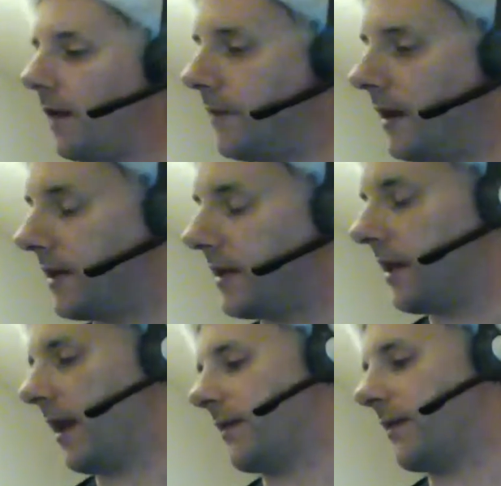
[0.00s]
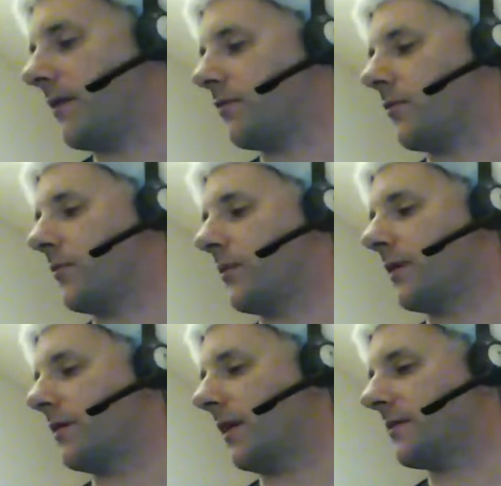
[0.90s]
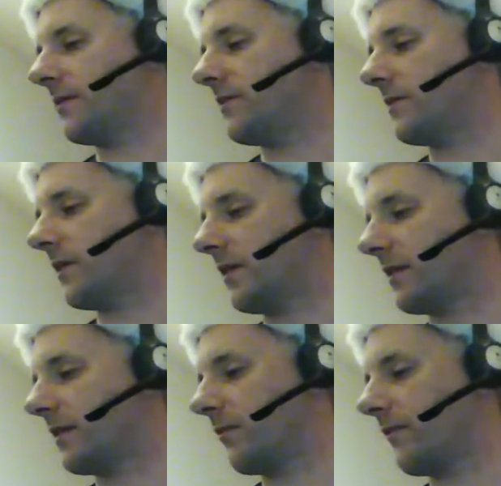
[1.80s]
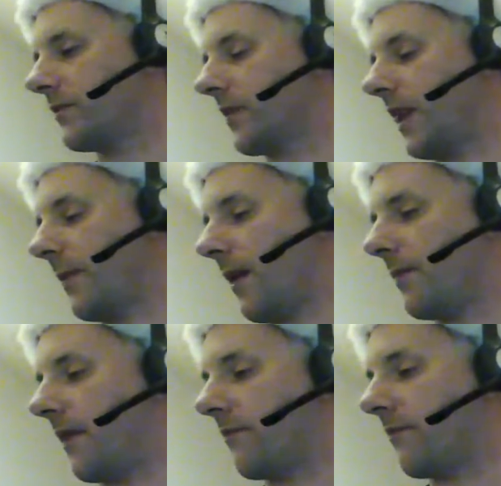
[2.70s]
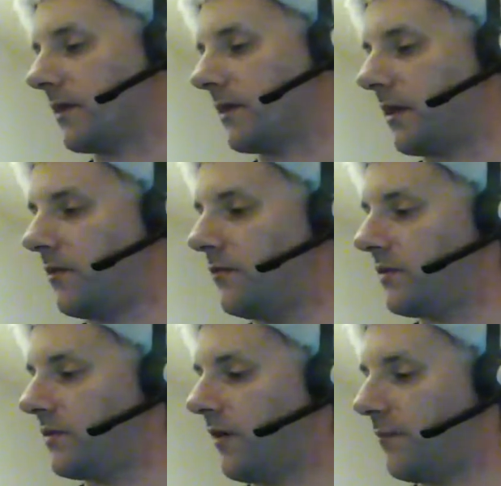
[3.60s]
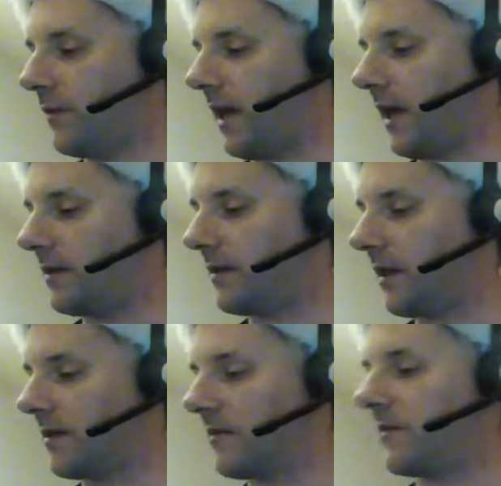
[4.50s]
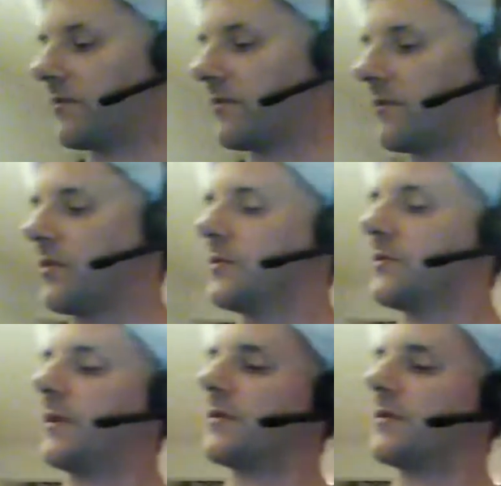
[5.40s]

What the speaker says: Again, I don't normally collect this. I collected it when it first came out, but I haven't collected any of the new stuff. But I had to get it because it is a Christmas special.